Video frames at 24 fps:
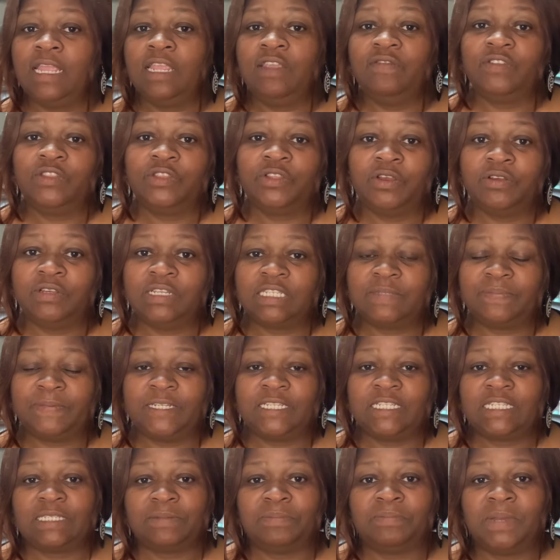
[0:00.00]
Even though it's been
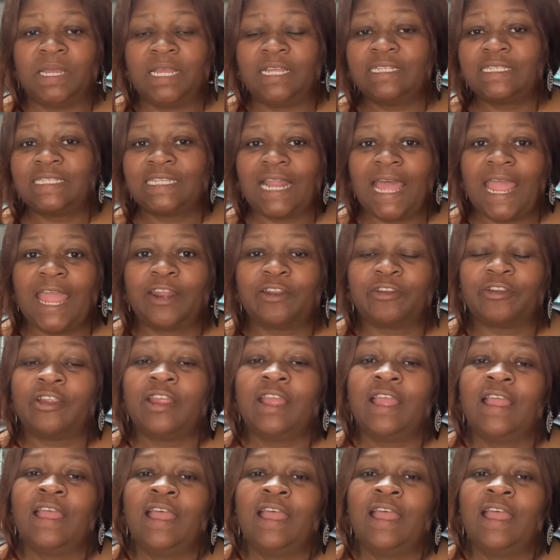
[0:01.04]
some months later,